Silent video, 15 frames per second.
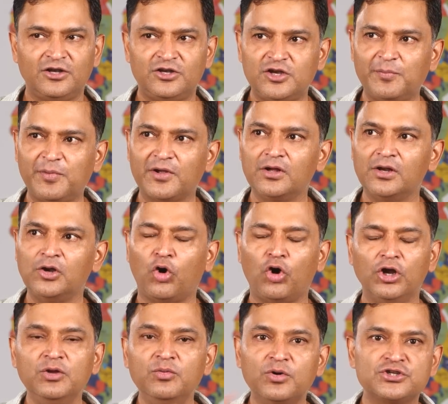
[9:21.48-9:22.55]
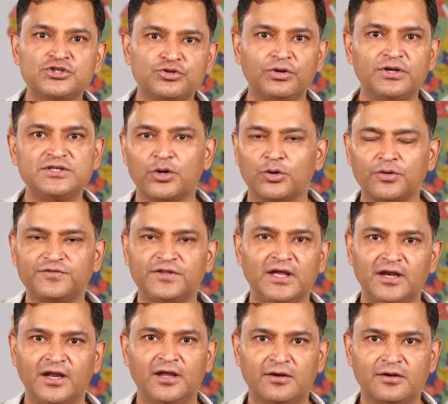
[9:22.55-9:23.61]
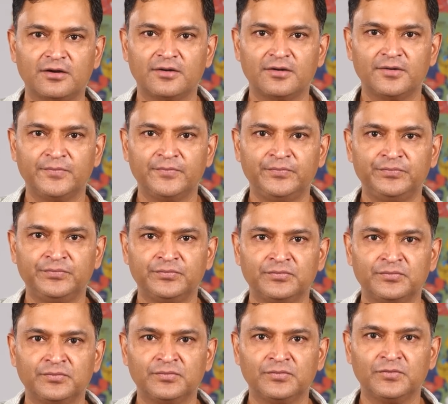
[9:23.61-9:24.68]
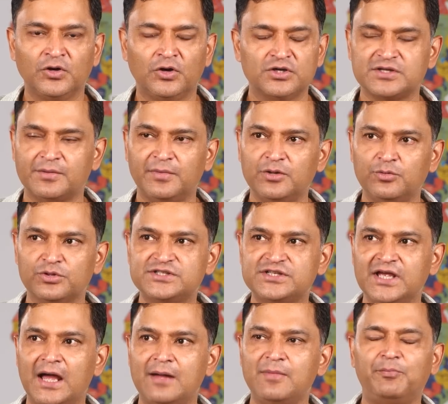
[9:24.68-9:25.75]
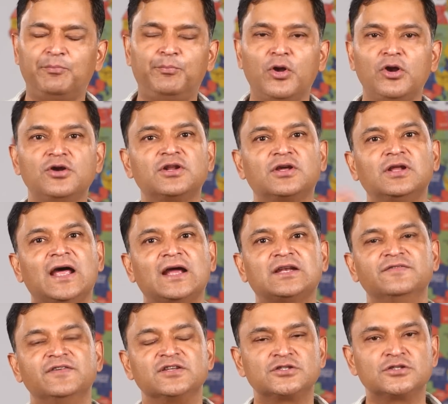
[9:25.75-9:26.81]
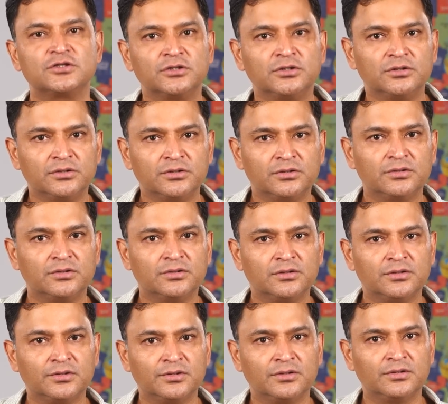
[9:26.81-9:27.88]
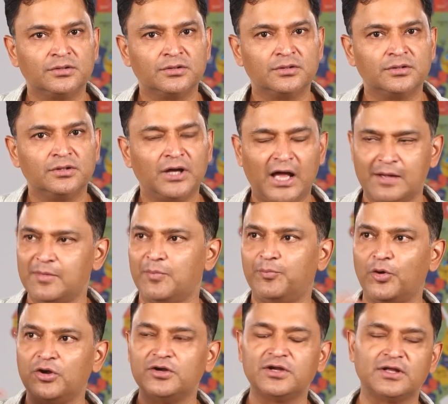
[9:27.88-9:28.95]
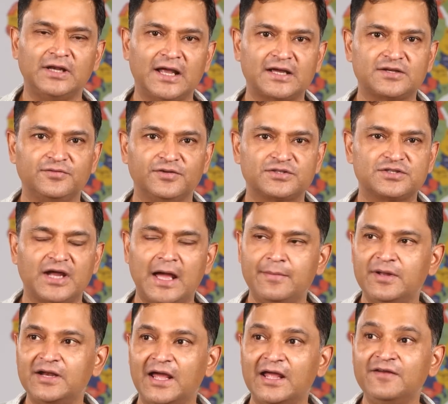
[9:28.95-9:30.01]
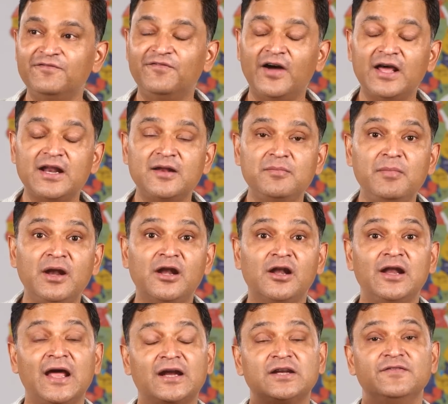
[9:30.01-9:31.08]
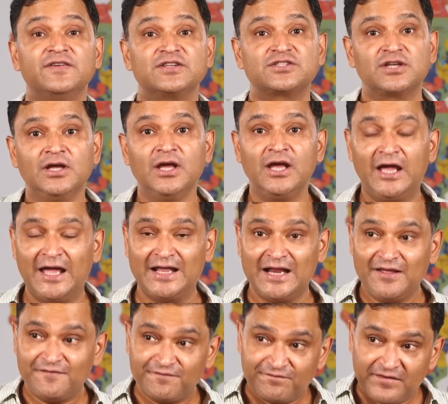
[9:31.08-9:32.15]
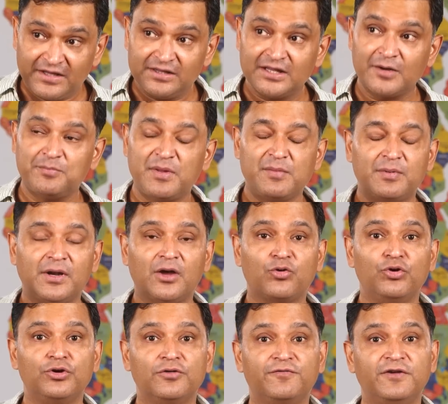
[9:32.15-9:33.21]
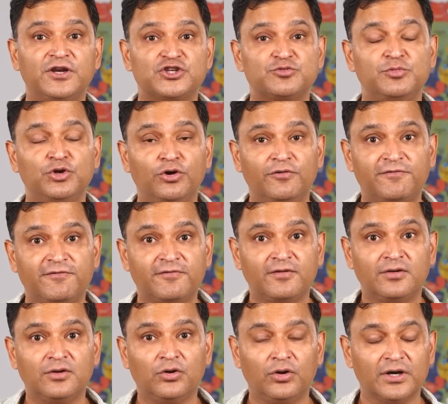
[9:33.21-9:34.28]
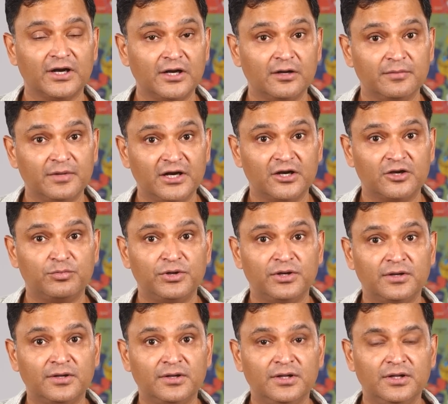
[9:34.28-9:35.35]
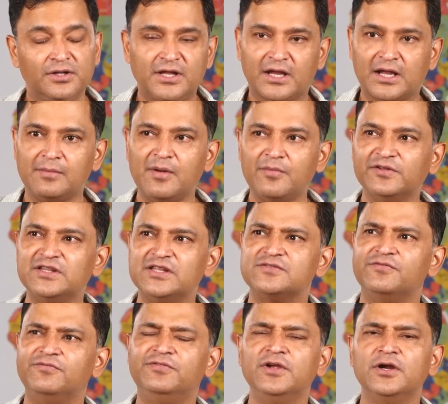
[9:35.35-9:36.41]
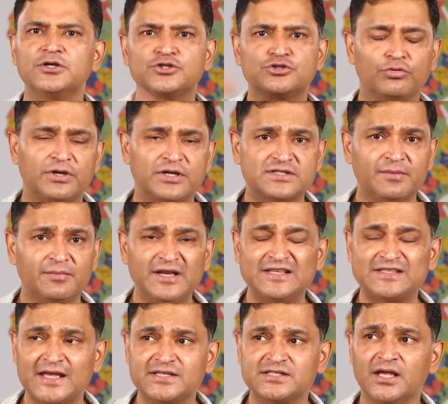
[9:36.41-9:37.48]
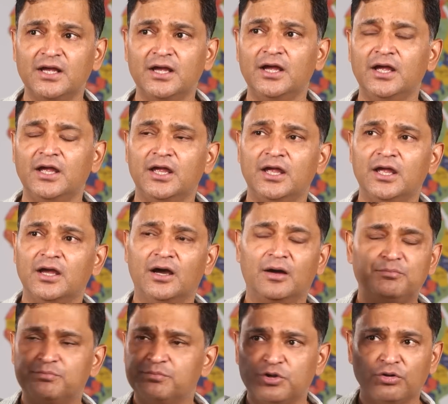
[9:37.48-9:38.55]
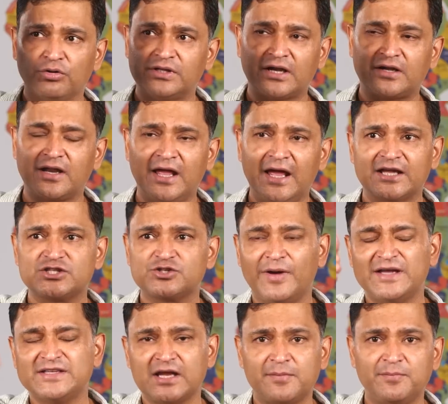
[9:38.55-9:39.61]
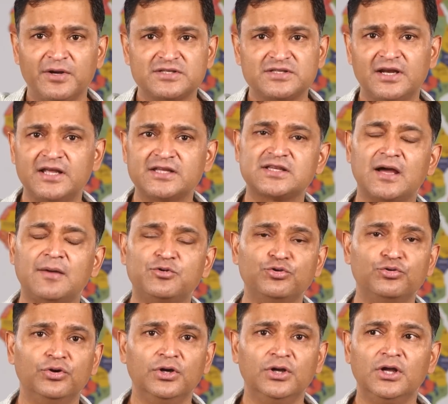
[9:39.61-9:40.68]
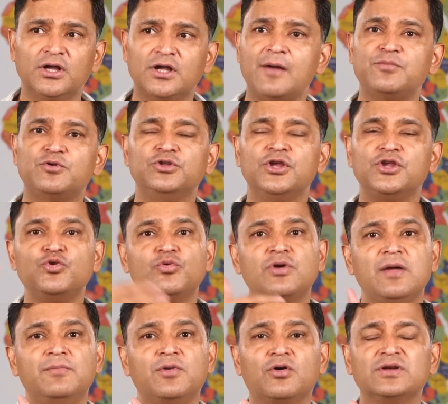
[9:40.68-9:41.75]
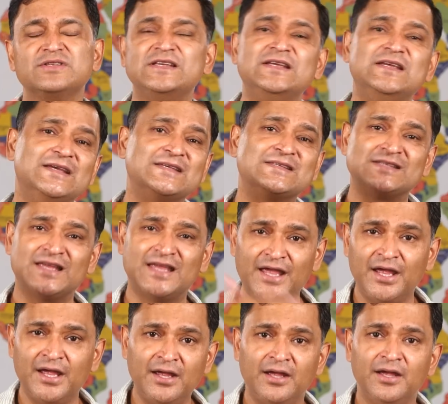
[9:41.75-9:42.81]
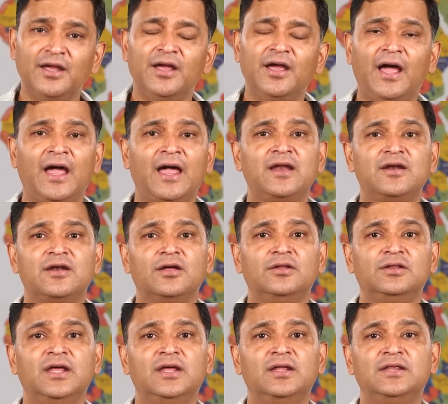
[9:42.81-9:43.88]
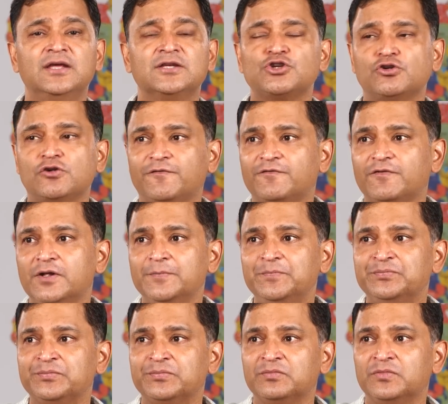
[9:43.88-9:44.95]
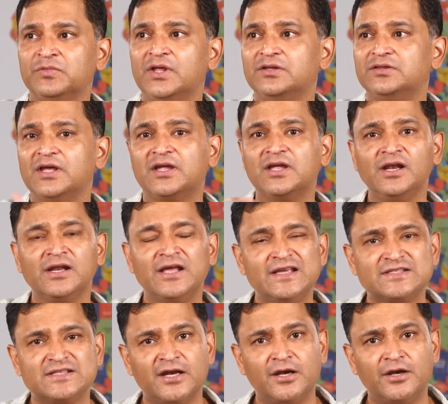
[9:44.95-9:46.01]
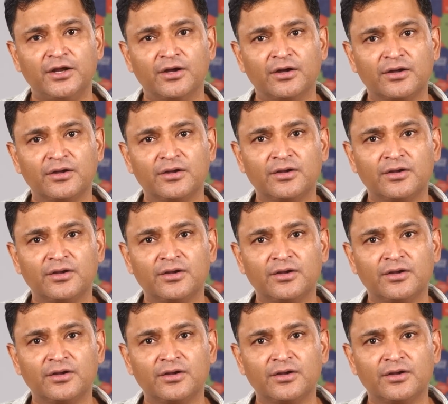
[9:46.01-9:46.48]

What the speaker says: Typical Hollywood stories out of thin air. Or somebody would say, I'm a political activist. I'm a political activist. I'm an environmental activist, and I feel that people are going to finish me off or eliminate me. They come up with these weird stories. Somebody says, that XYZ person has come to the UK because he is gay and they sort of, they kill gays in India.